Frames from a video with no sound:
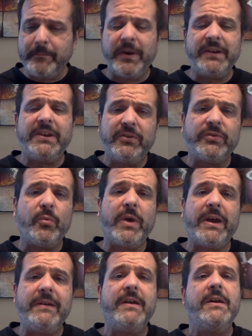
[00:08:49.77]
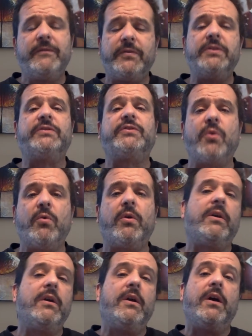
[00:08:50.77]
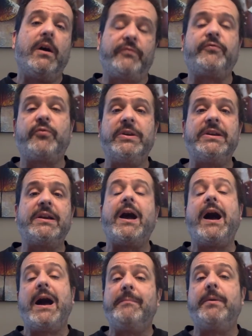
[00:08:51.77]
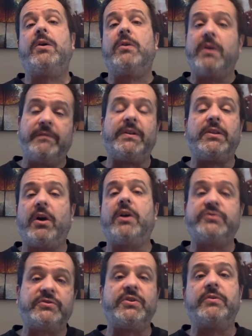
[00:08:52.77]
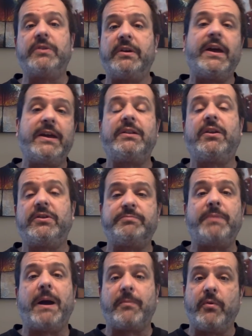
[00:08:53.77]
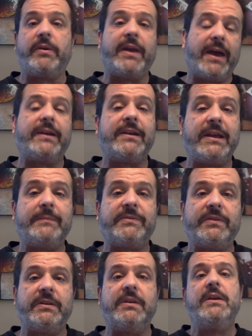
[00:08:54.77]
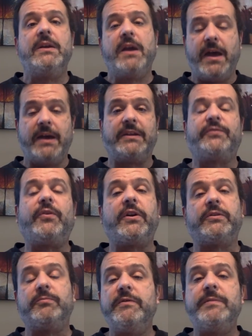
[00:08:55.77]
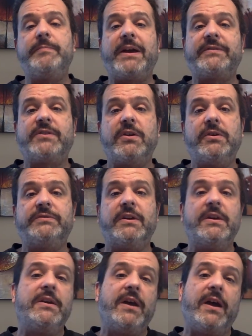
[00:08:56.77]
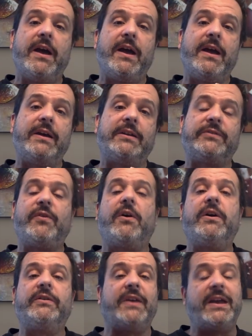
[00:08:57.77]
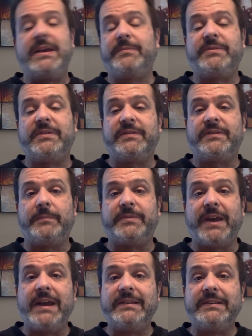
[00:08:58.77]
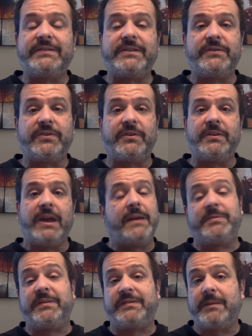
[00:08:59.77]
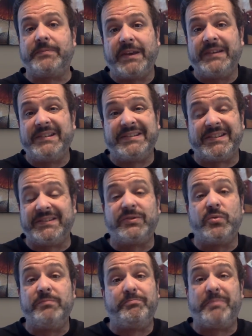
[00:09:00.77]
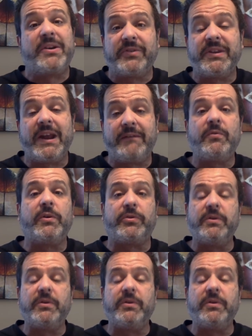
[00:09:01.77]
But here's a way for you to score a free combo of a large soda and a large popcorn at an AMC. And as far as MoviePass goes, and as far as AMC Stubs A-List concerned, AMC Stubs A-List is doing better than ever with